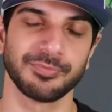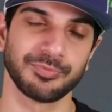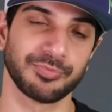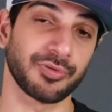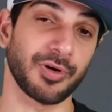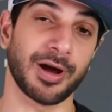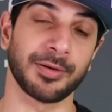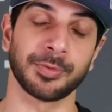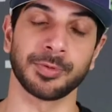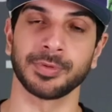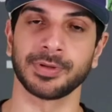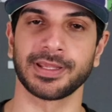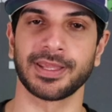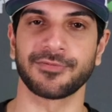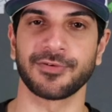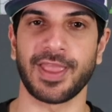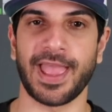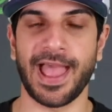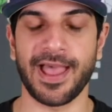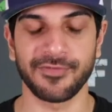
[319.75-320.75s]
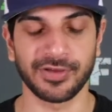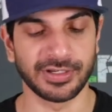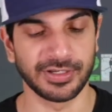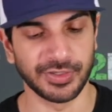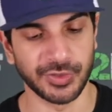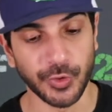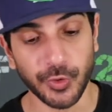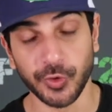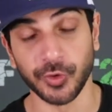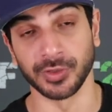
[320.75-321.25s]
Probably. If you
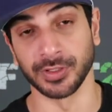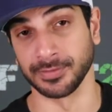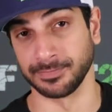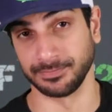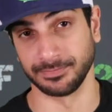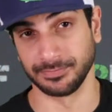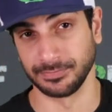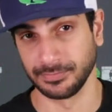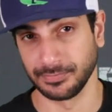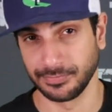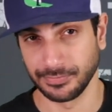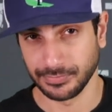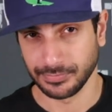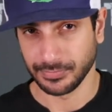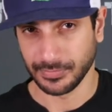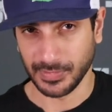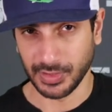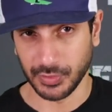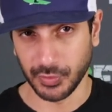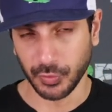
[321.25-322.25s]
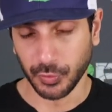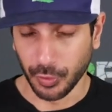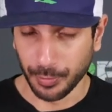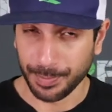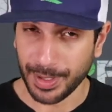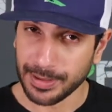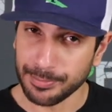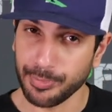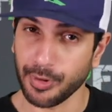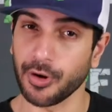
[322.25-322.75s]
haven't, Google him. Google
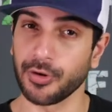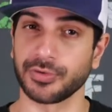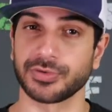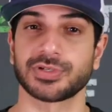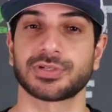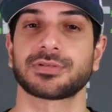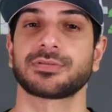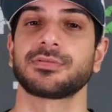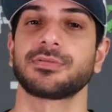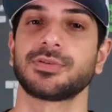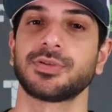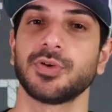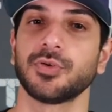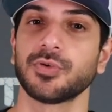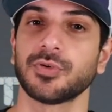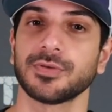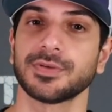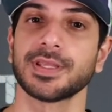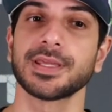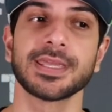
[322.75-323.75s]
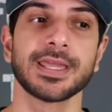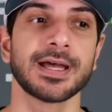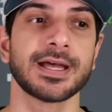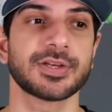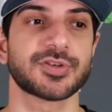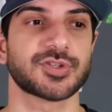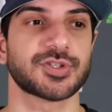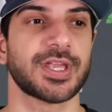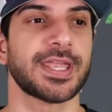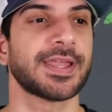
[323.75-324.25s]
Ben Bartsch. Google the
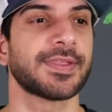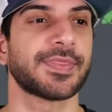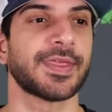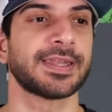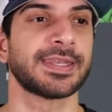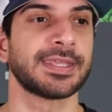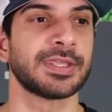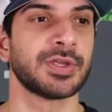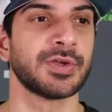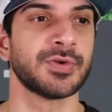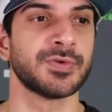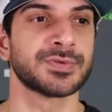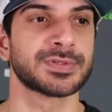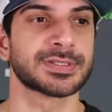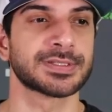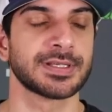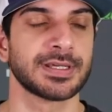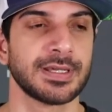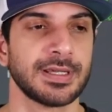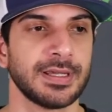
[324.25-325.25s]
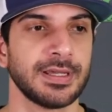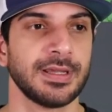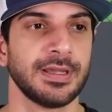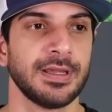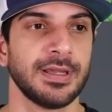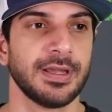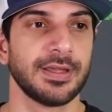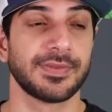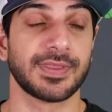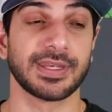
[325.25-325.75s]
shake that he used
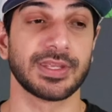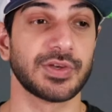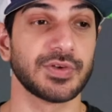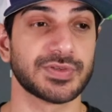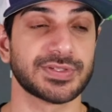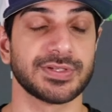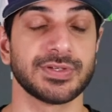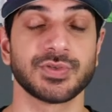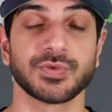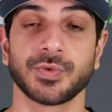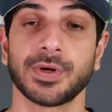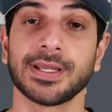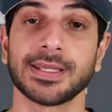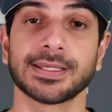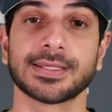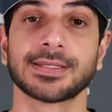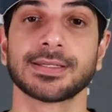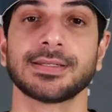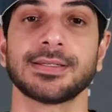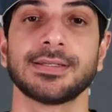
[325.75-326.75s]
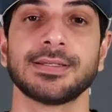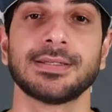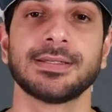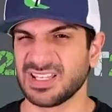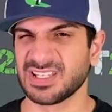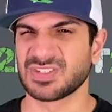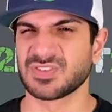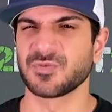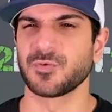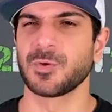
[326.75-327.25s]
to drink.
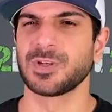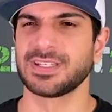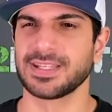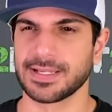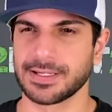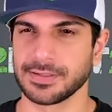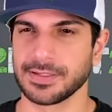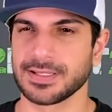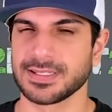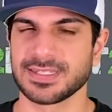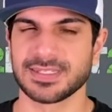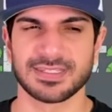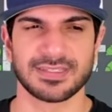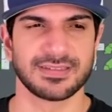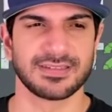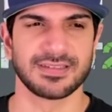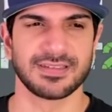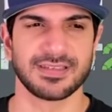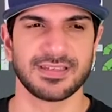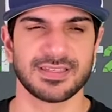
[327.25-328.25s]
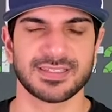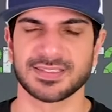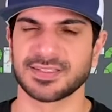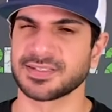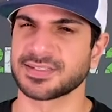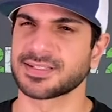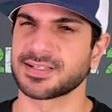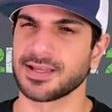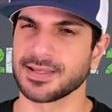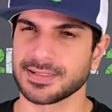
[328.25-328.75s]
It's ridiculous. It's
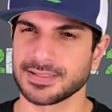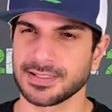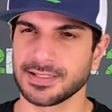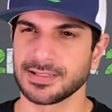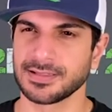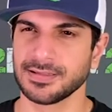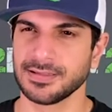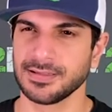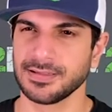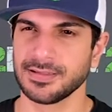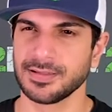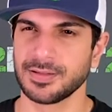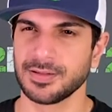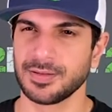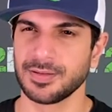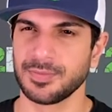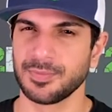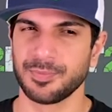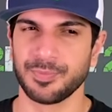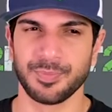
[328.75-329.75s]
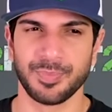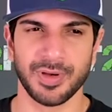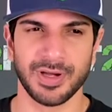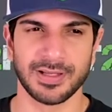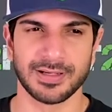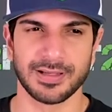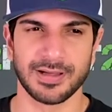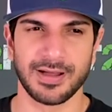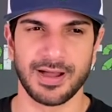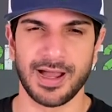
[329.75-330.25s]
disgusting.
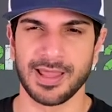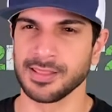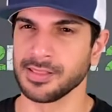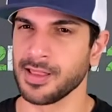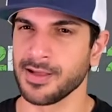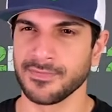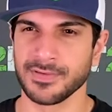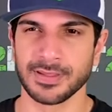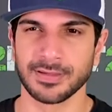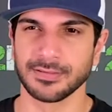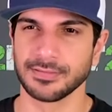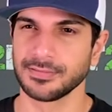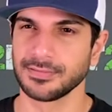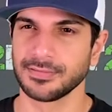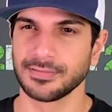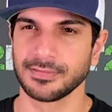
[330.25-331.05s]
But I love it.